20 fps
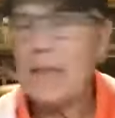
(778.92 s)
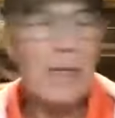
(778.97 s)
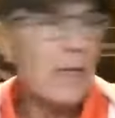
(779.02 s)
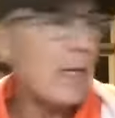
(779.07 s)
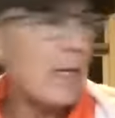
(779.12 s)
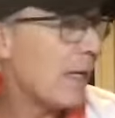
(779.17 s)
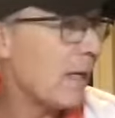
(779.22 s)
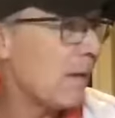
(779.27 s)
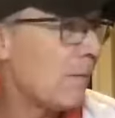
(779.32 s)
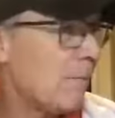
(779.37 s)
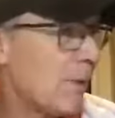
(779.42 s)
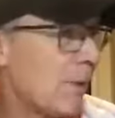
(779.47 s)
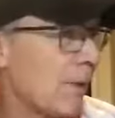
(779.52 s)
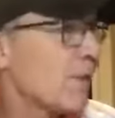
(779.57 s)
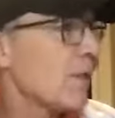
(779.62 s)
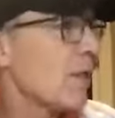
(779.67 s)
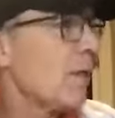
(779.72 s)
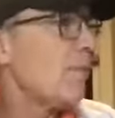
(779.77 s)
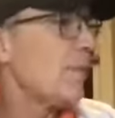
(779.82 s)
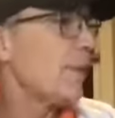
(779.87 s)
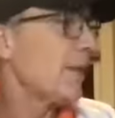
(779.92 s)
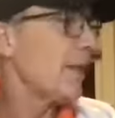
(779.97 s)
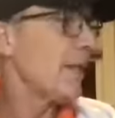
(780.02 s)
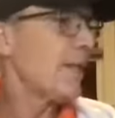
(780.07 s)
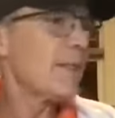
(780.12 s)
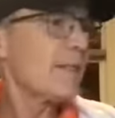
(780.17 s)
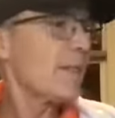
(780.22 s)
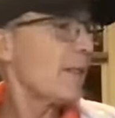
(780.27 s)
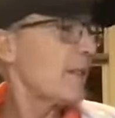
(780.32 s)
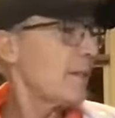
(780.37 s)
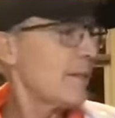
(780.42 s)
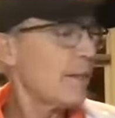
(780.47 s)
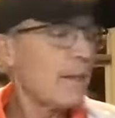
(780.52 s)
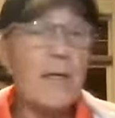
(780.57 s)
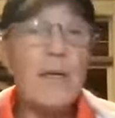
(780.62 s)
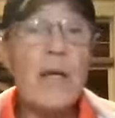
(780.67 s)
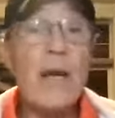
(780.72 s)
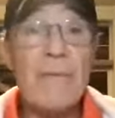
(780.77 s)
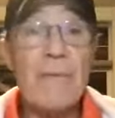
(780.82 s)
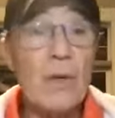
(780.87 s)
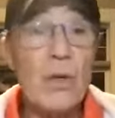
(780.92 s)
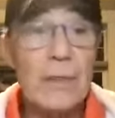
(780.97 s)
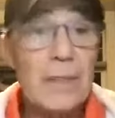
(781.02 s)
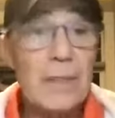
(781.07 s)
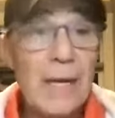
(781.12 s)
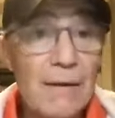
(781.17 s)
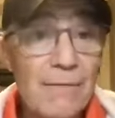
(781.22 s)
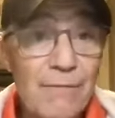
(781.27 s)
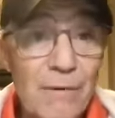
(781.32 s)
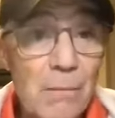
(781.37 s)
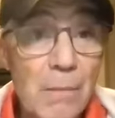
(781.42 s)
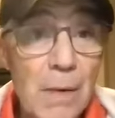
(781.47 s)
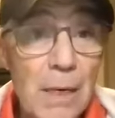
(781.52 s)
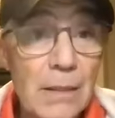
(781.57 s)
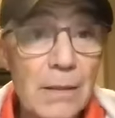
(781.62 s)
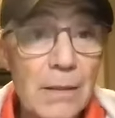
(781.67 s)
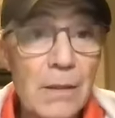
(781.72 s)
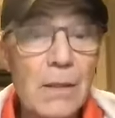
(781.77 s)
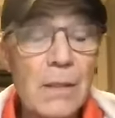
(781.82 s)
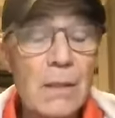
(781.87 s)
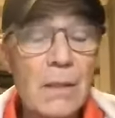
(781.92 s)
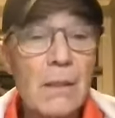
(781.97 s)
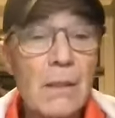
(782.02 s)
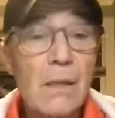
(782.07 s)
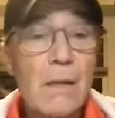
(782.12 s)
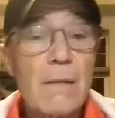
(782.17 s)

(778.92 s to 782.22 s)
yeah, I got a book someplace and, and you haven't looked at it for months.